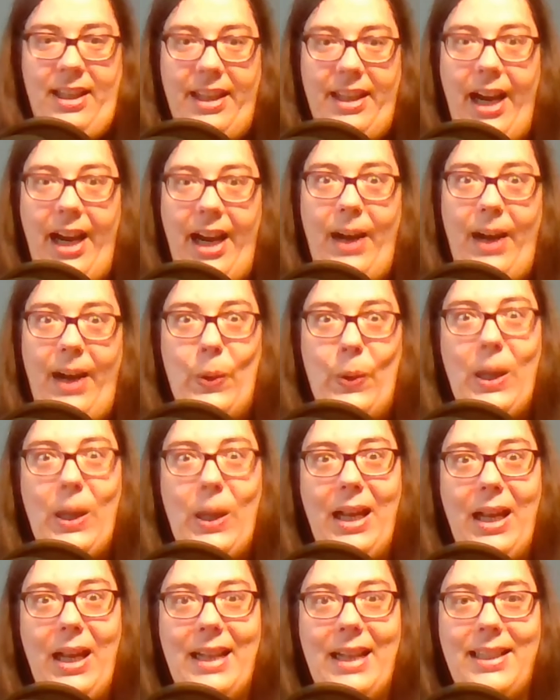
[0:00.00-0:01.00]
Now,
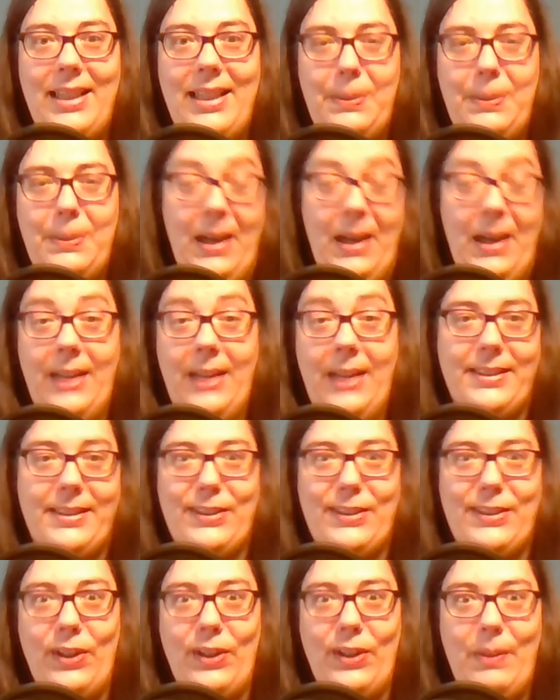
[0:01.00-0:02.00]
let's
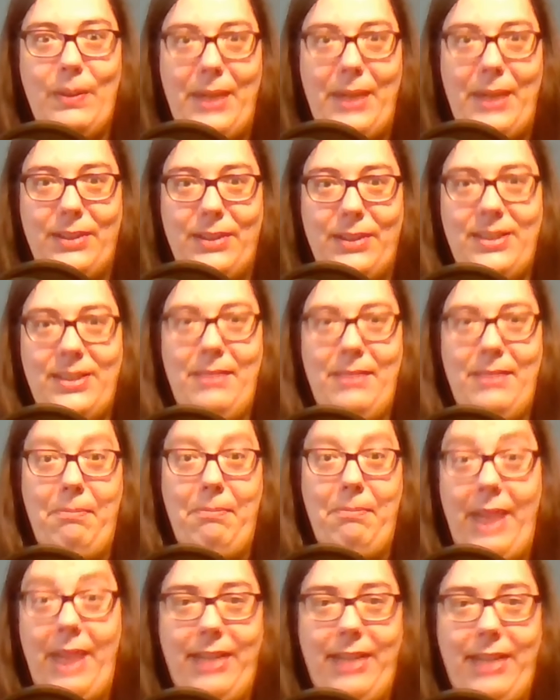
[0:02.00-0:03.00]
talk about
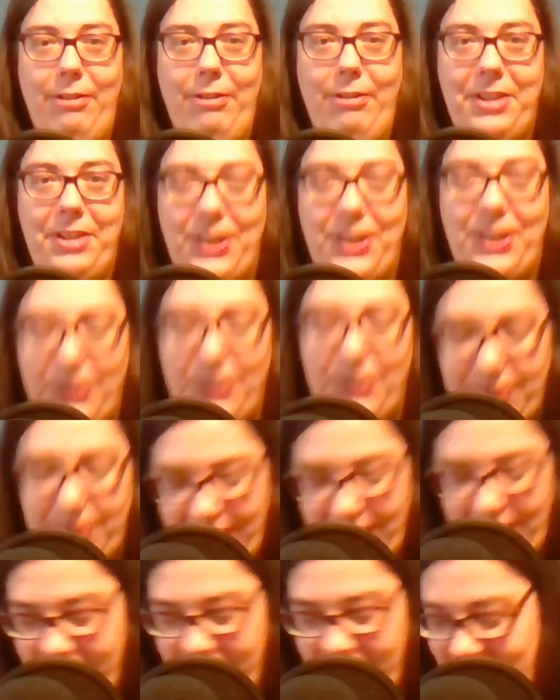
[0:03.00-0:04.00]

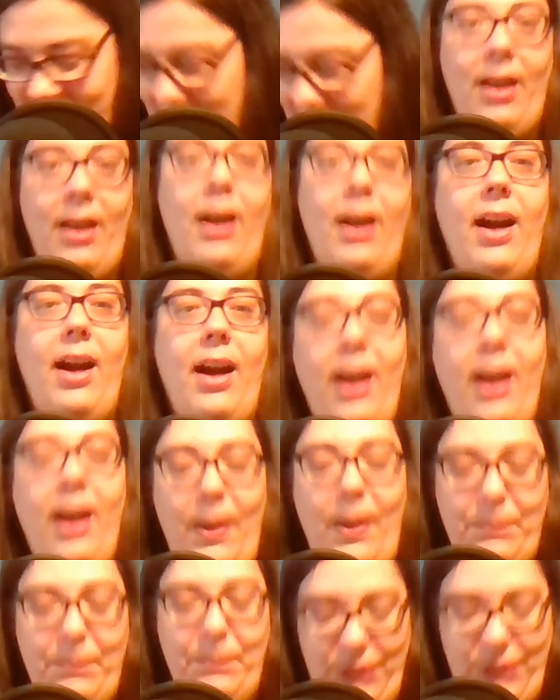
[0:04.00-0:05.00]
microtones.
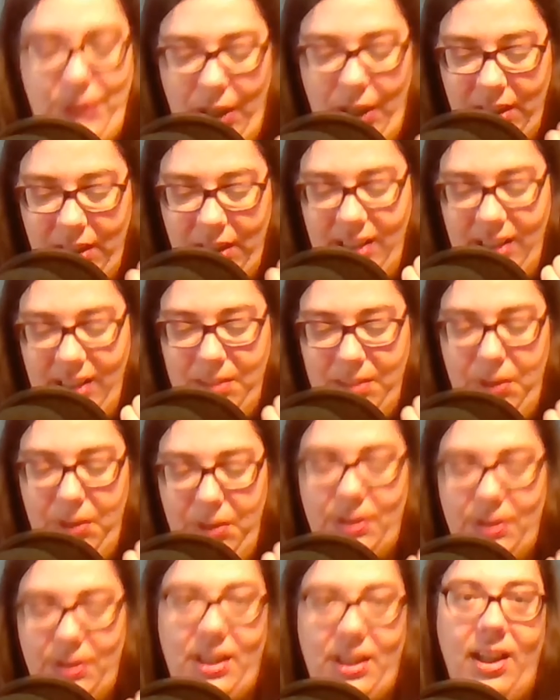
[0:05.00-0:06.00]
Turkish
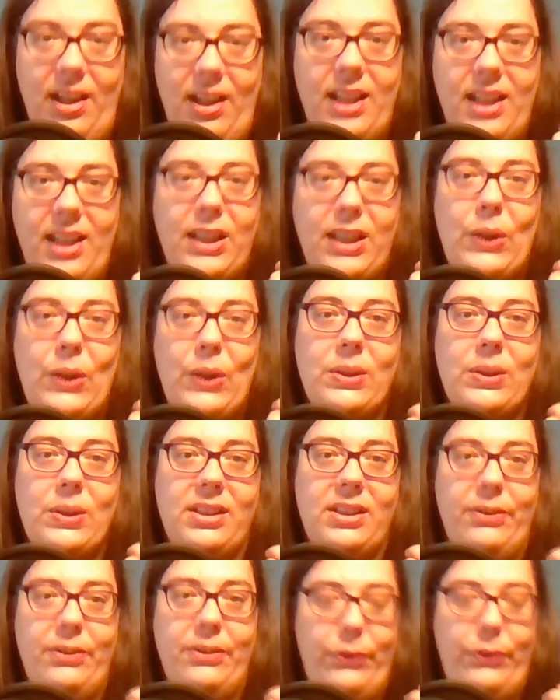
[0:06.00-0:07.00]
music
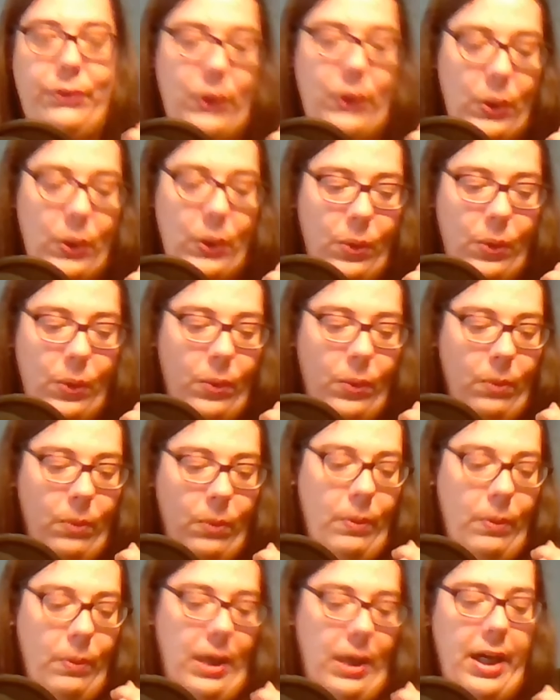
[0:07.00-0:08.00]
uses a
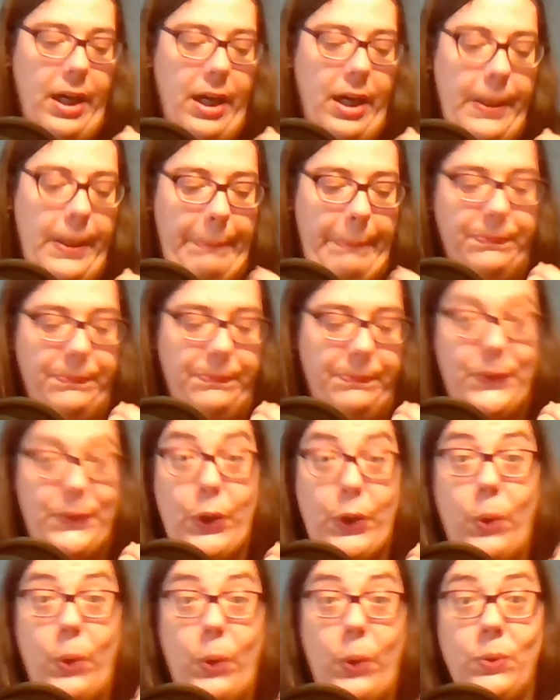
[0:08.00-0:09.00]
few
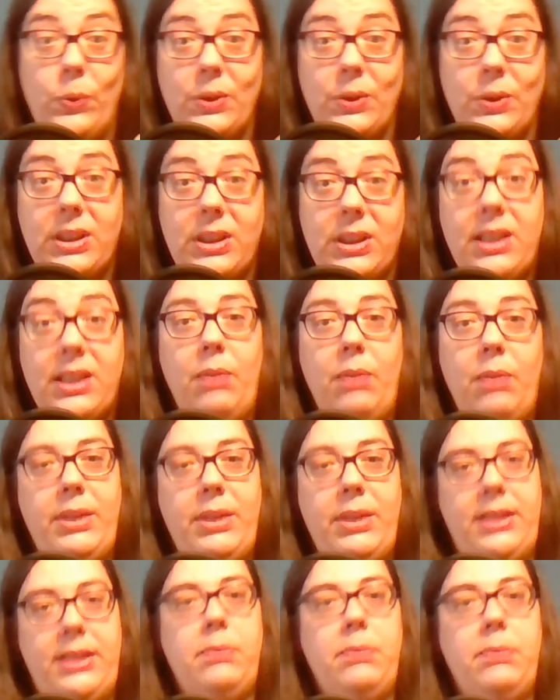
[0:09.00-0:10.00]
tones.
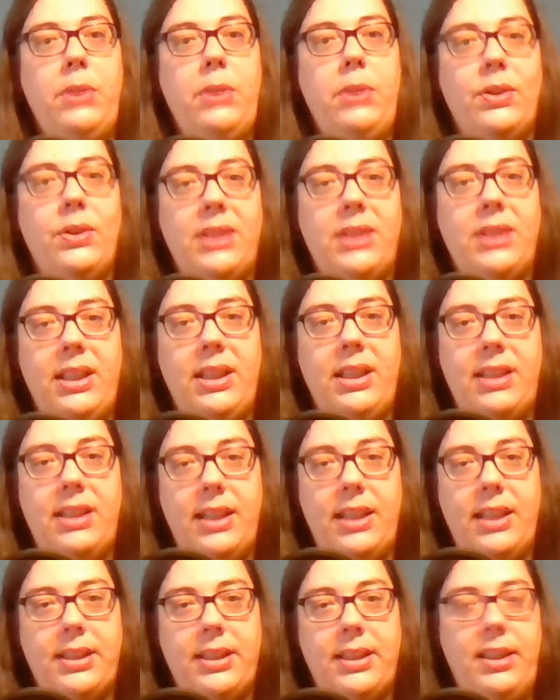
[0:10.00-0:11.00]
Western music
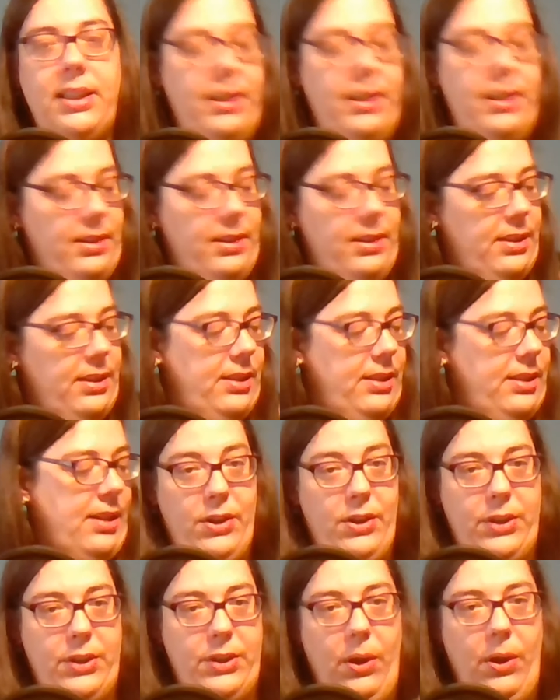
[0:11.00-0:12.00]
doesn't.
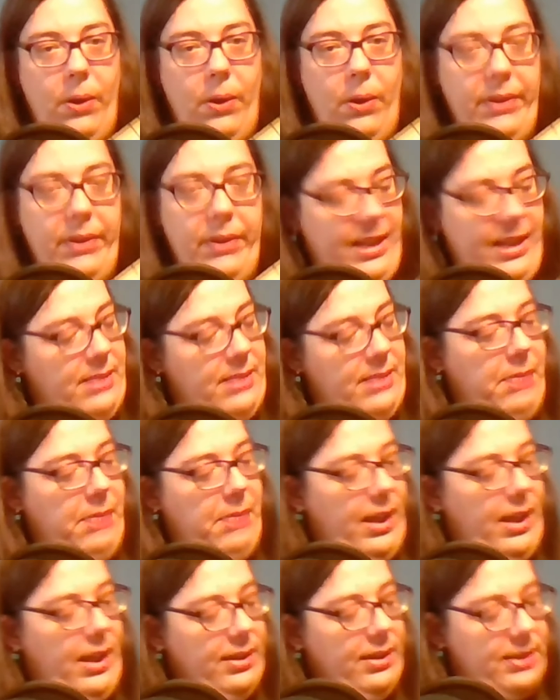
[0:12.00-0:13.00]
So this
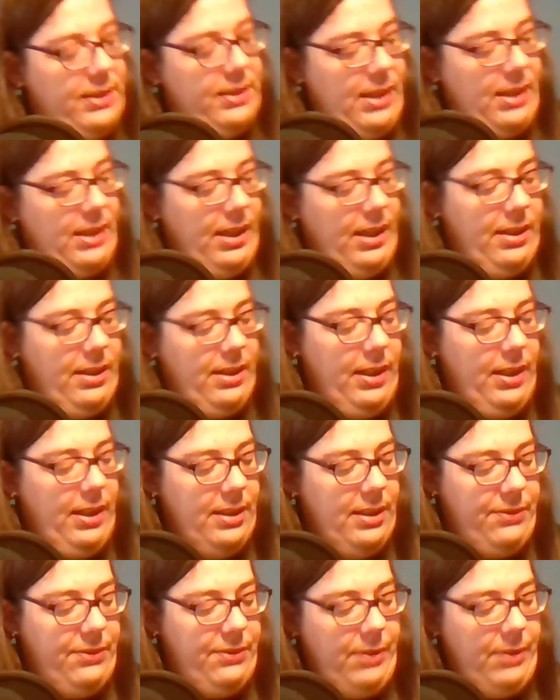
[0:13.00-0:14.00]
means like
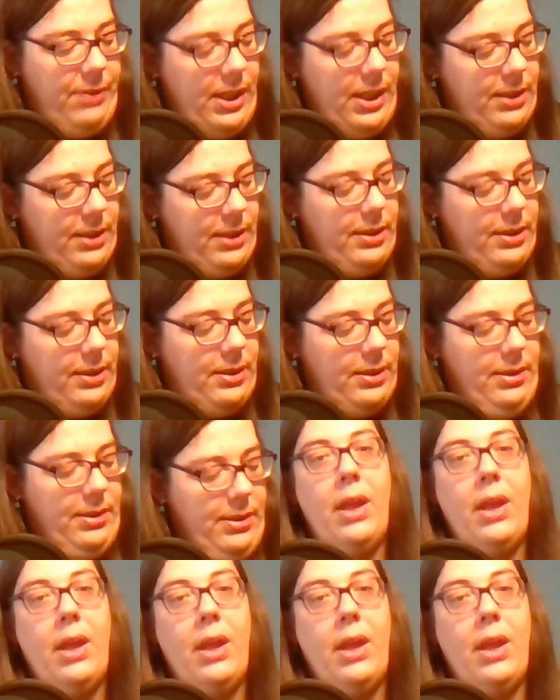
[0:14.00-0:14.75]
these frets,